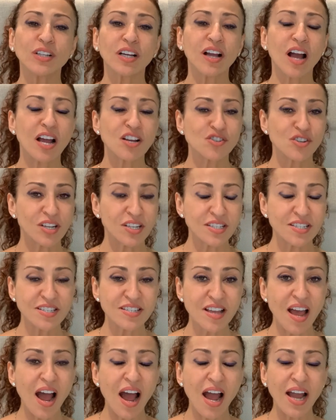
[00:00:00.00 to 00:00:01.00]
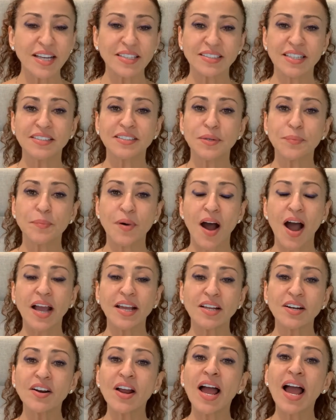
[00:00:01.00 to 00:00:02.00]
the contract signed, and the
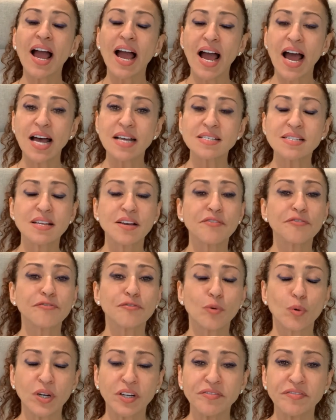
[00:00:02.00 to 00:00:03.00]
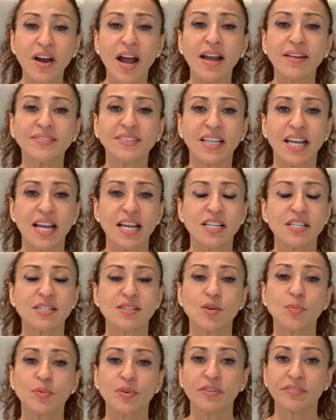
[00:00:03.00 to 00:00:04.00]
buyer has forty-five days
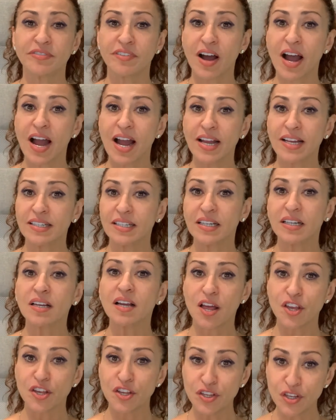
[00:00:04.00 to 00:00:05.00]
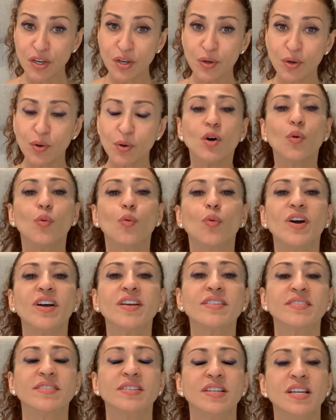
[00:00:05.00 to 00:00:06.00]
to provide you
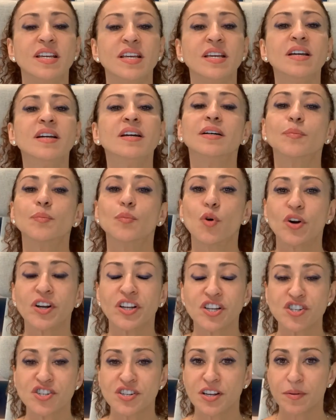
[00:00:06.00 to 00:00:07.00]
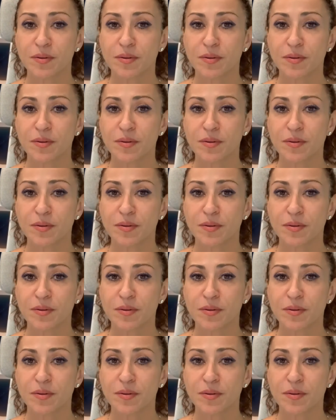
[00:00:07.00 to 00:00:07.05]
with the mortgage